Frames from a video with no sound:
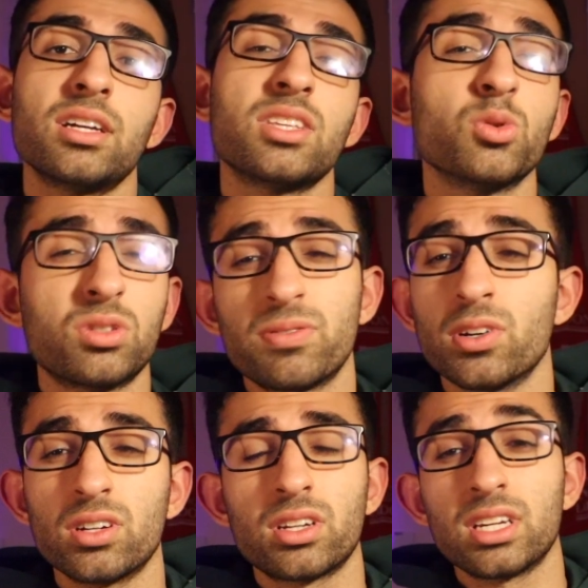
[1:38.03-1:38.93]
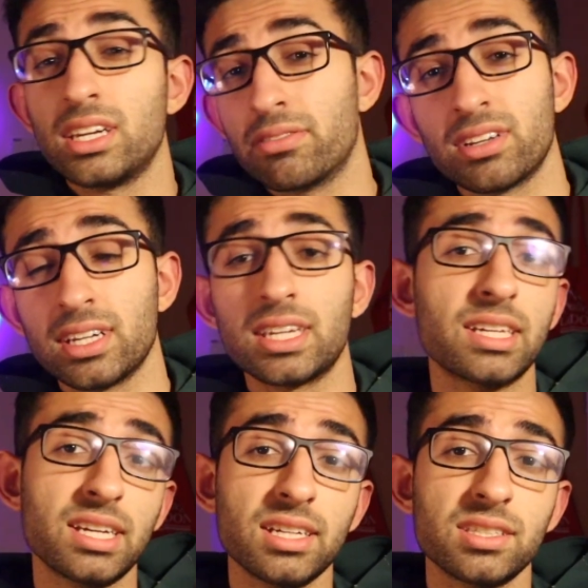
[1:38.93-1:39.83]
useful to different
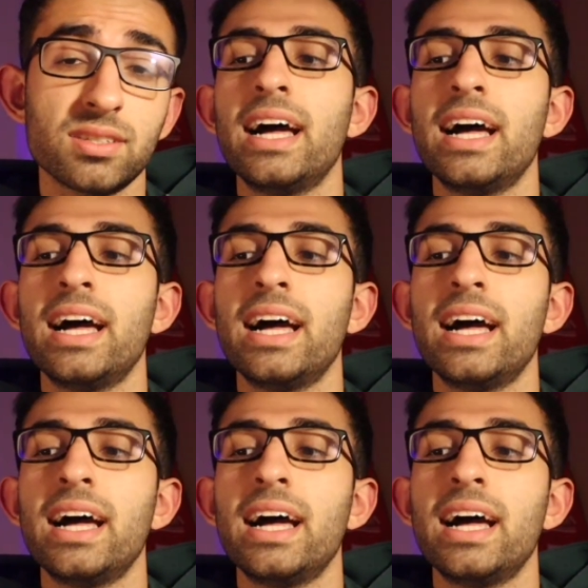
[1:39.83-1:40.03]
degrees.